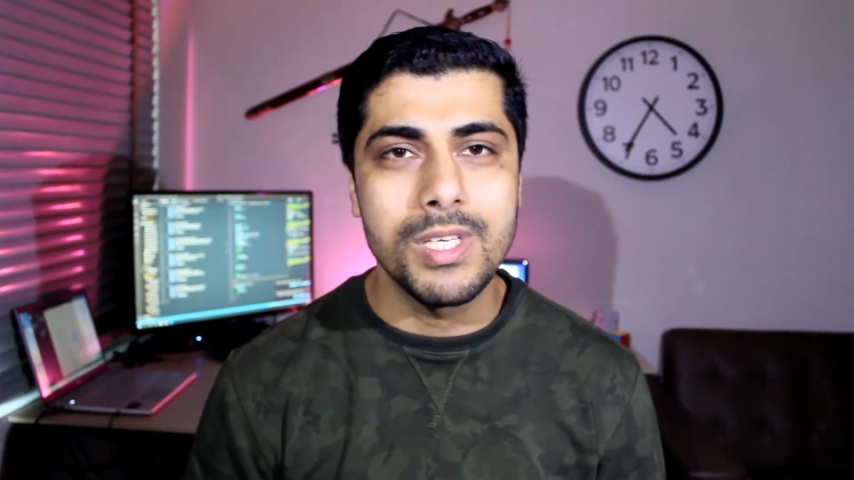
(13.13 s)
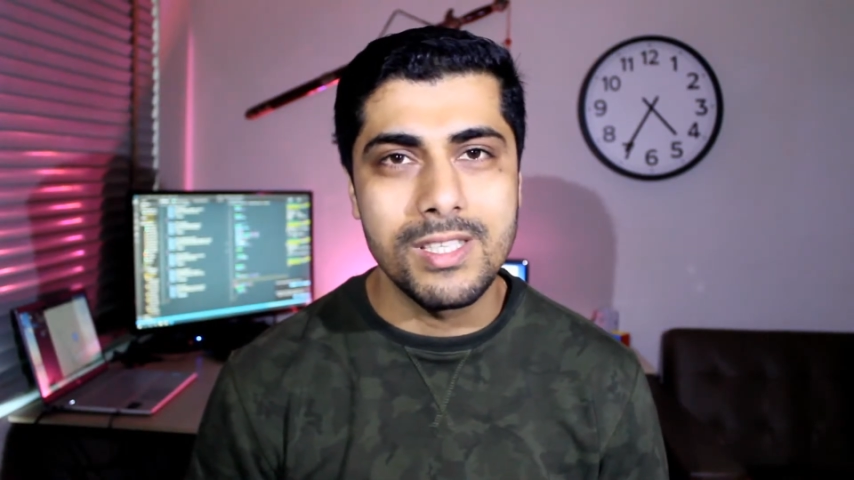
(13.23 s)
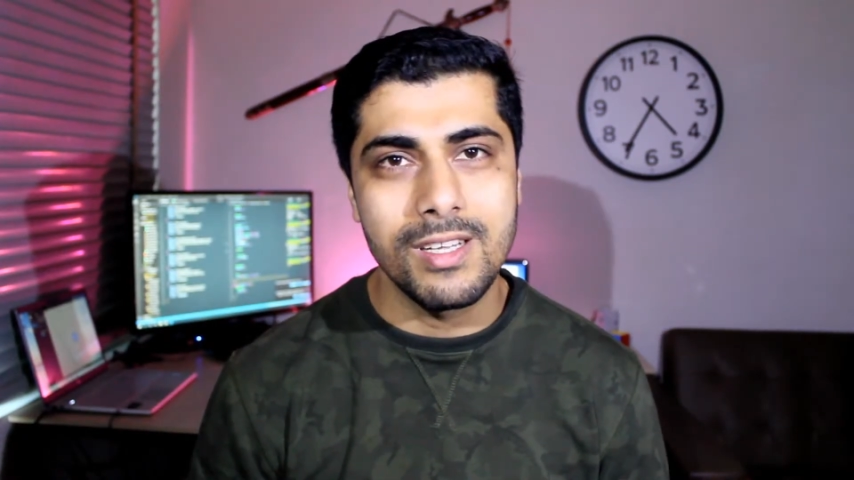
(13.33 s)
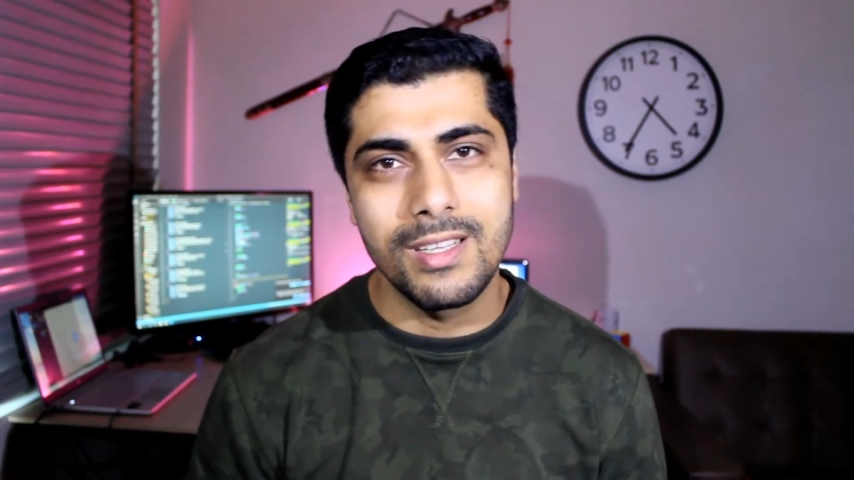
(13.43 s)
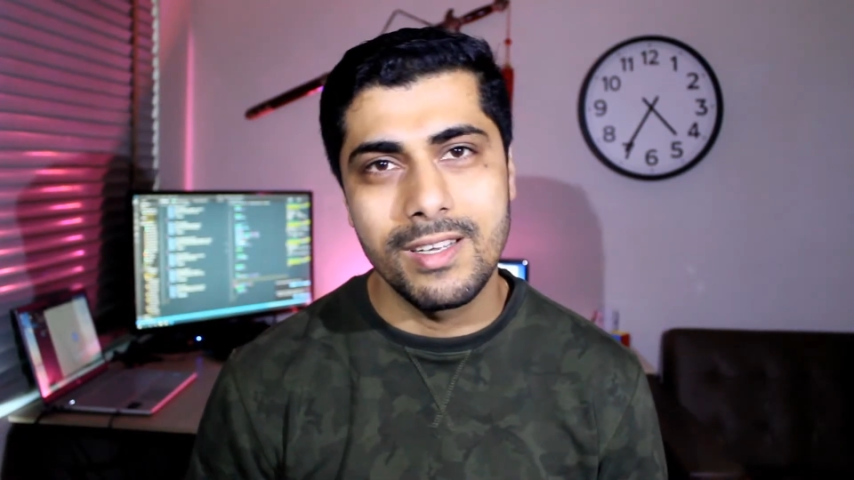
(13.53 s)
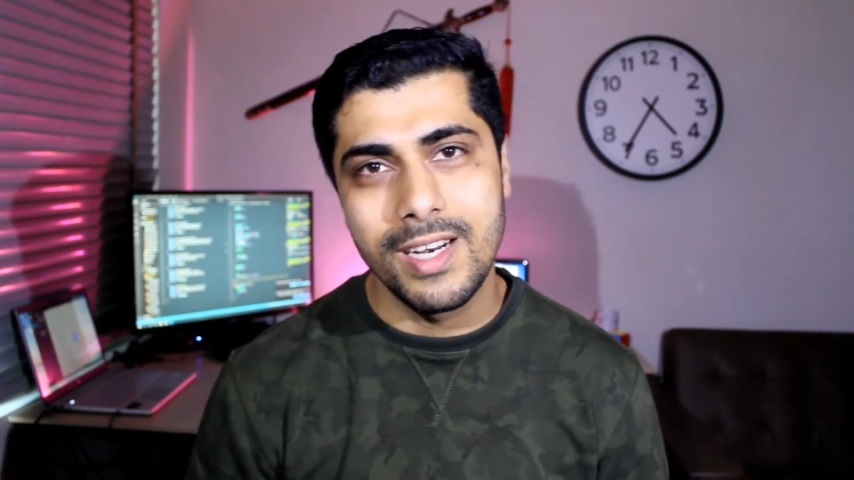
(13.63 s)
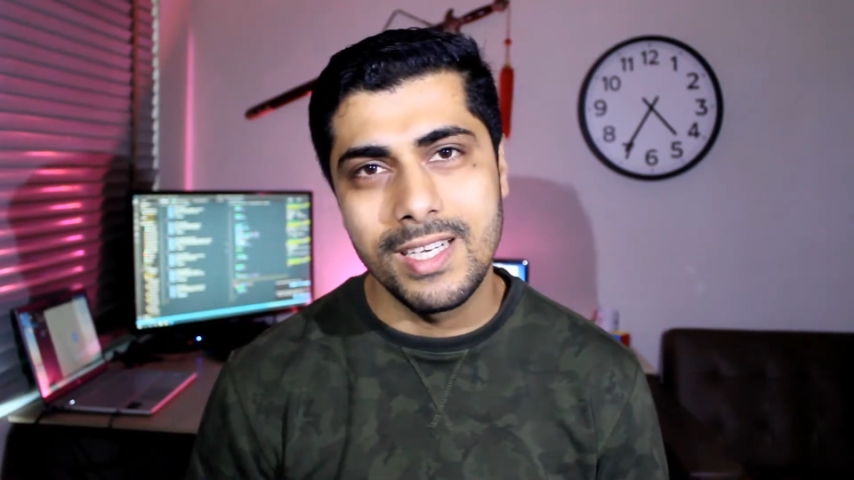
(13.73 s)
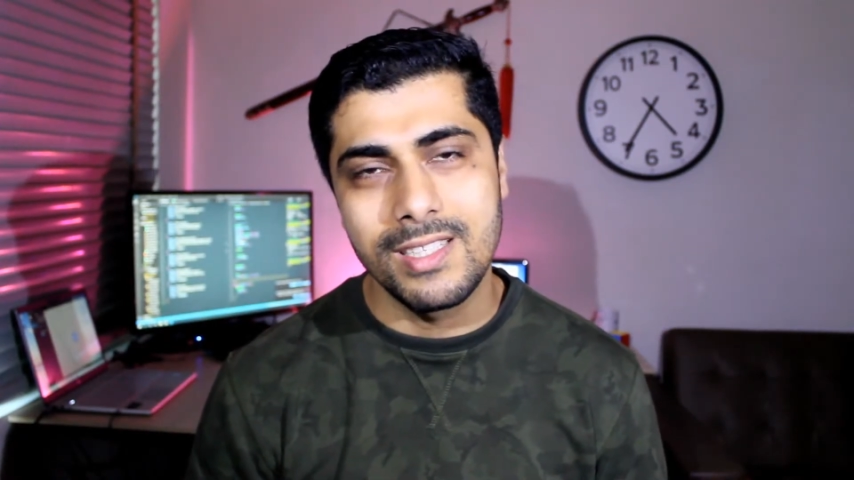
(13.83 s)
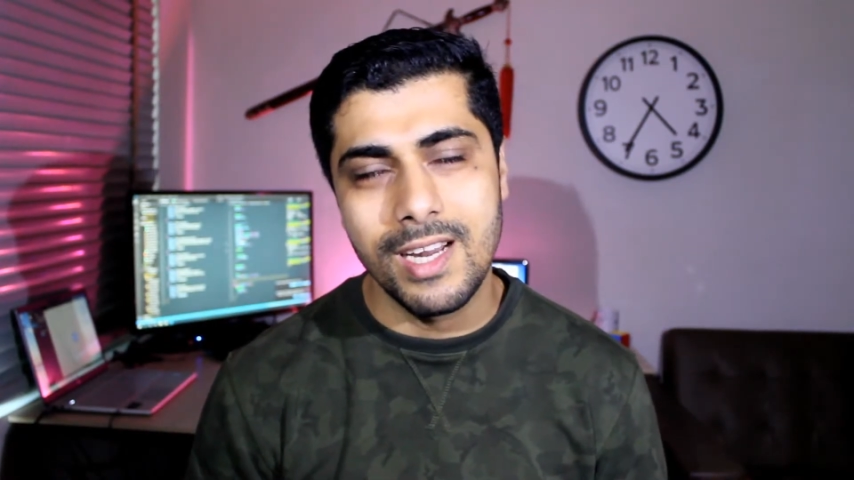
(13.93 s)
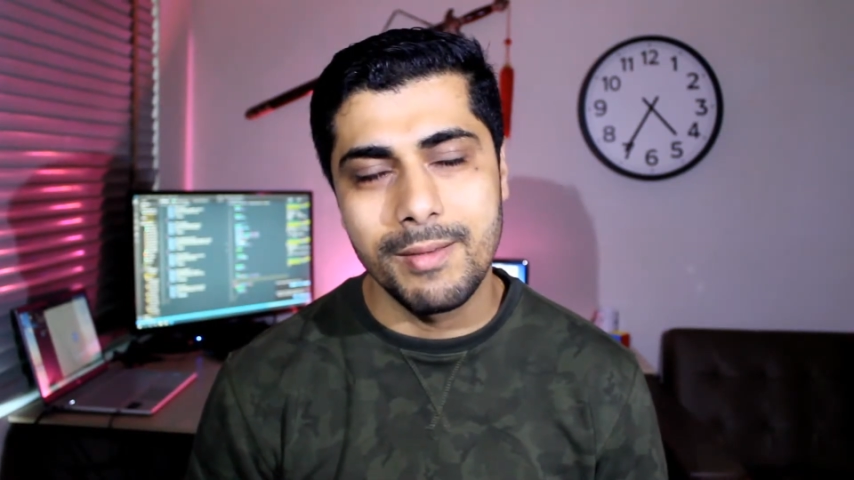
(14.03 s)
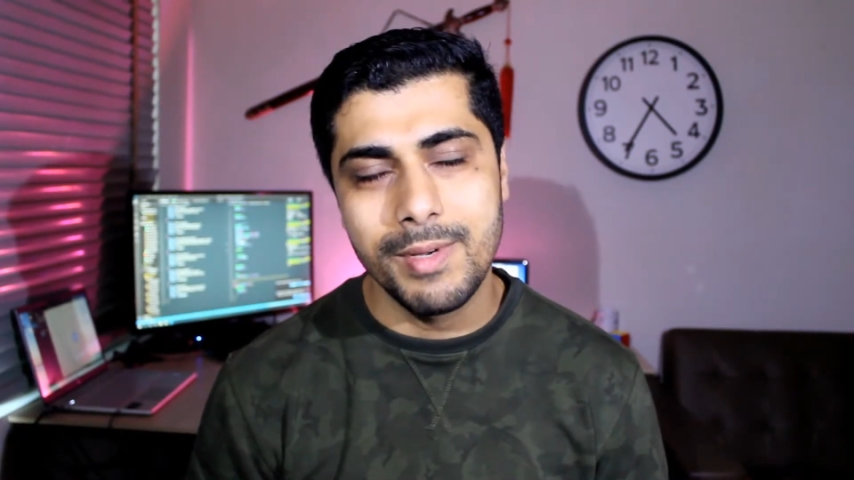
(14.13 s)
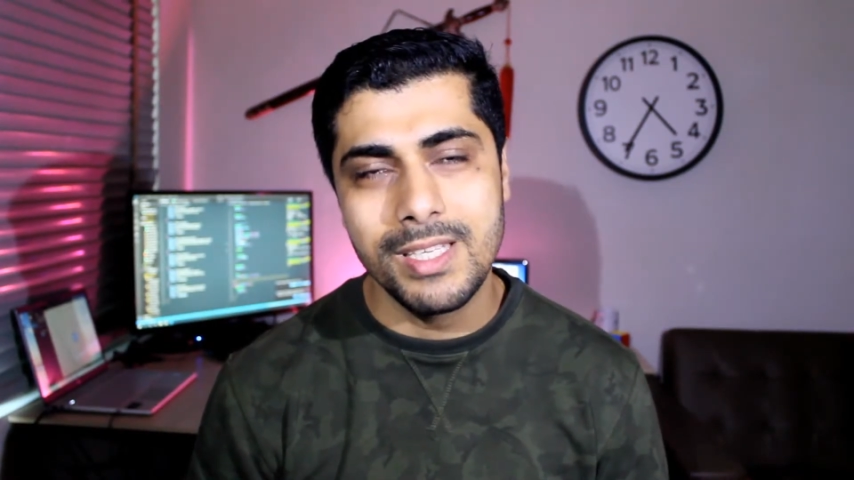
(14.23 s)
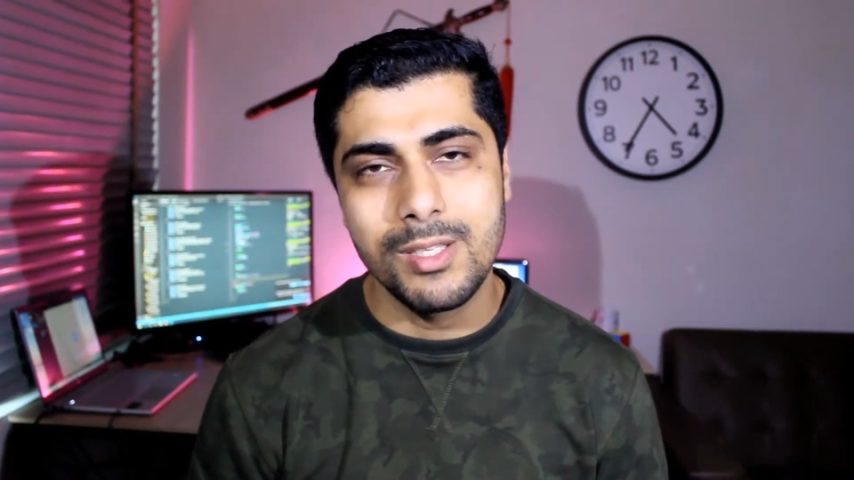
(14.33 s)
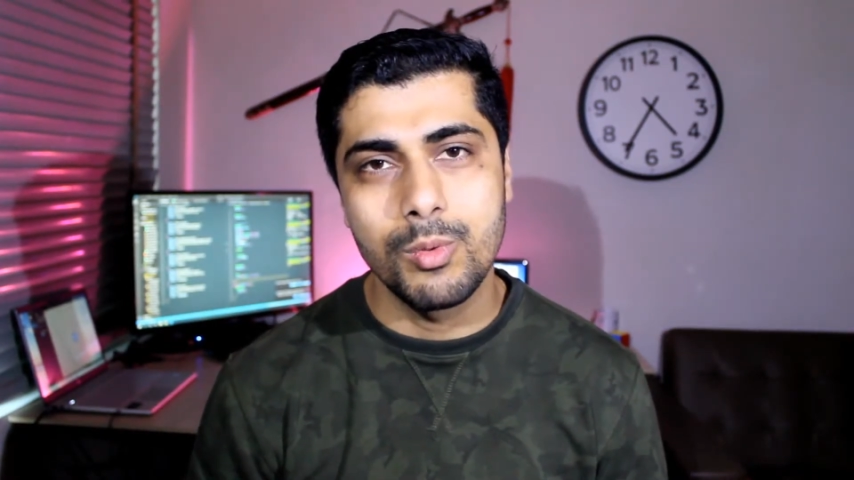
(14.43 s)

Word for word: install the Redis database,